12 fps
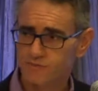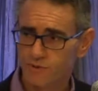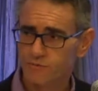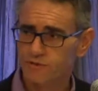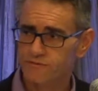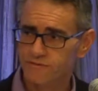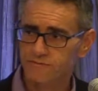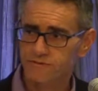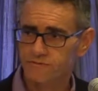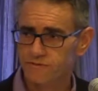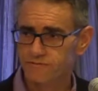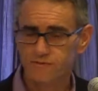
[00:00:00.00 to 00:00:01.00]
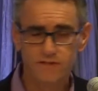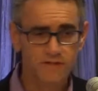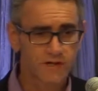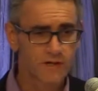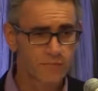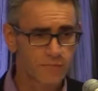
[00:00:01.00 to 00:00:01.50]
it's probably a 50-50
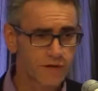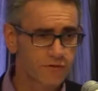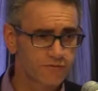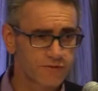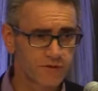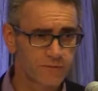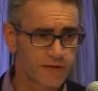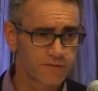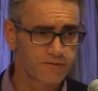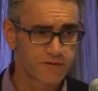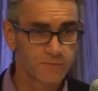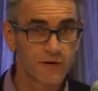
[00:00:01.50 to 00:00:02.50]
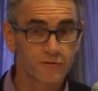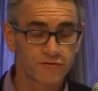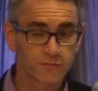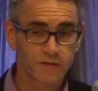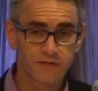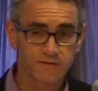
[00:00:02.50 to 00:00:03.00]
male-female
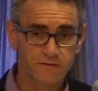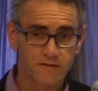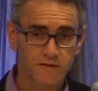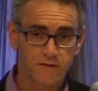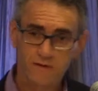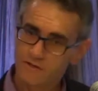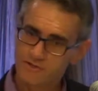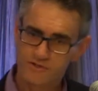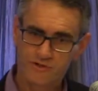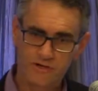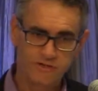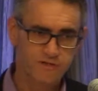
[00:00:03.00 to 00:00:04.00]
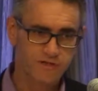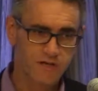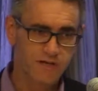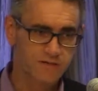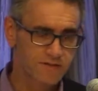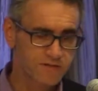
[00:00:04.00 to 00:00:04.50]
split. Construction
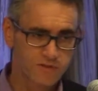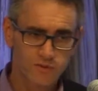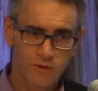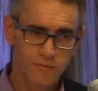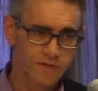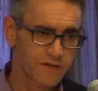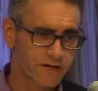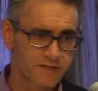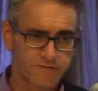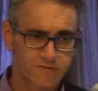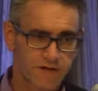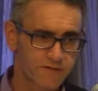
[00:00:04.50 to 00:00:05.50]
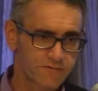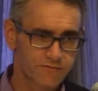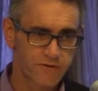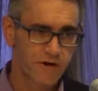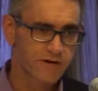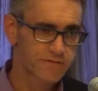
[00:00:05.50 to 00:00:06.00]
site, it's normally
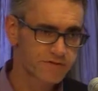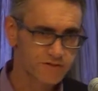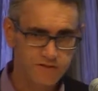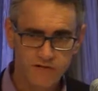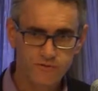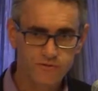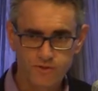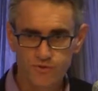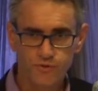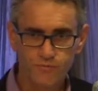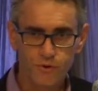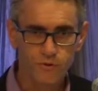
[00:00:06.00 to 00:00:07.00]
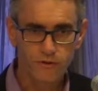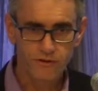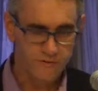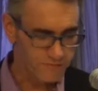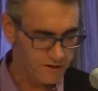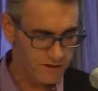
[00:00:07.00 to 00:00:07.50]
95-5 is the general straw poll that
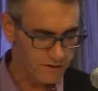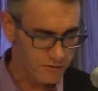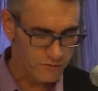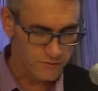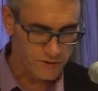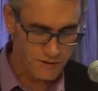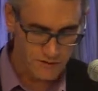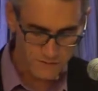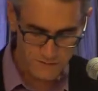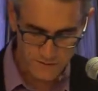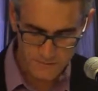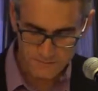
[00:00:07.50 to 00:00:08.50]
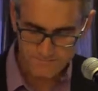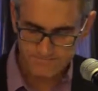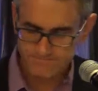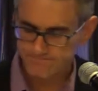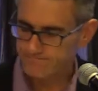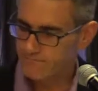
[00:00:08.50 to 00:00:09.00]
I've taken over the years here.
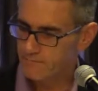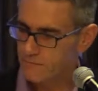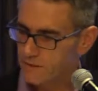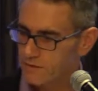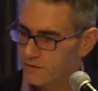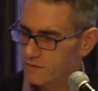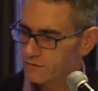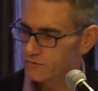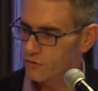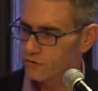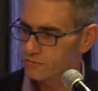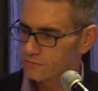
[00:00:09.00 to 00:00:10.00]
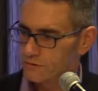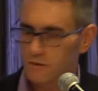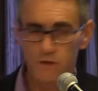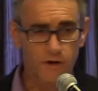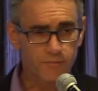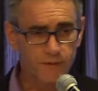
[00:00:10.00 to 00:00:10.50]
So
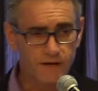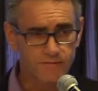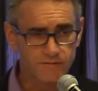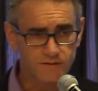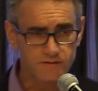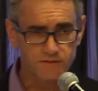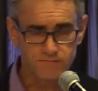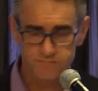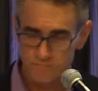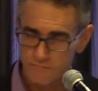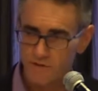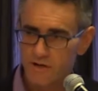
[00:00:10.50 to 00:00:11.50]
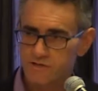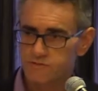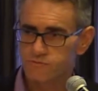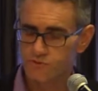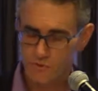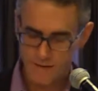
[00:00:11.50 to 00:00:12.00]
a lot of benefits. There are
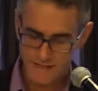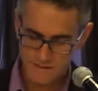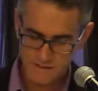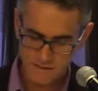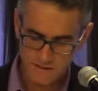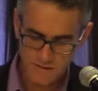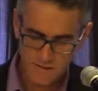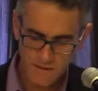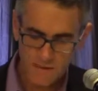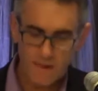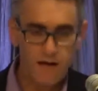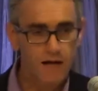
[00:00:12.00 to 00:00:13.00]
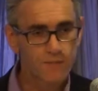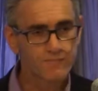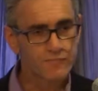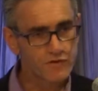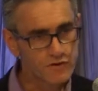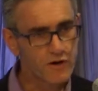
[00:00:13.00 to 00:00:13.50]
some drawbacks.
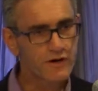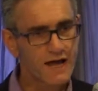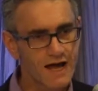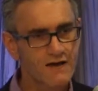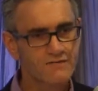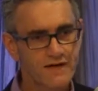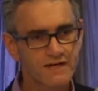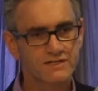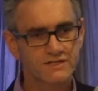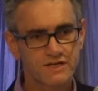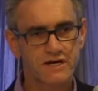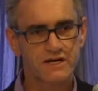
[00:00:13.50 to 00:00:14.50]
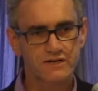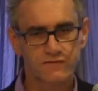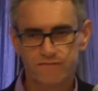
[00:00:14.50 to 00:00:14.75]
You've got to have that design